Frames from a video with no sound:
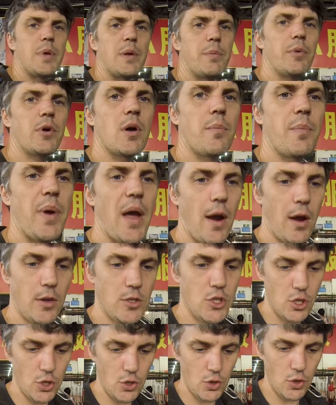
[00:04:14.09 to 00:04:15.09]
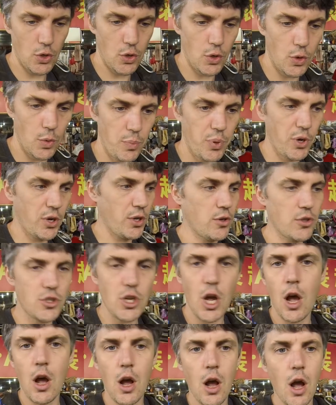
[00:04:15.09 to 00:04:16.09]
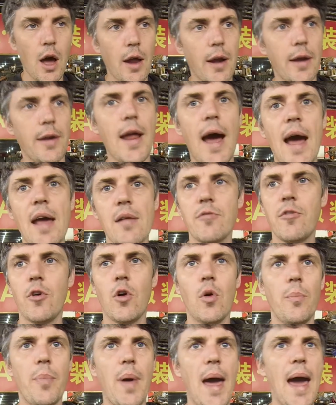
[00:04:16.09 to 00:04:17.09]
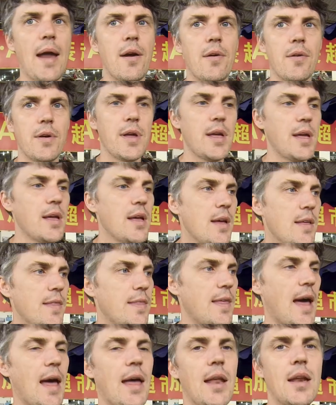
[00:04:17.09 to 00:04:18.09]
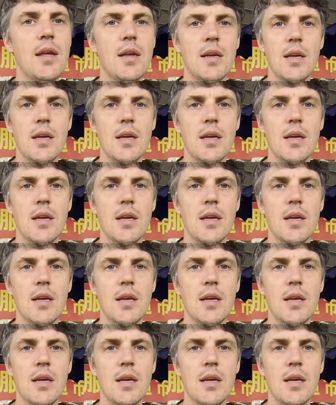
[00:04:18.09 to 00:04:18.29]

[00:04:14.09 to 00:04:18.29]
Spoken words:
People compare it to putting your tongue on a 9-volt battery, that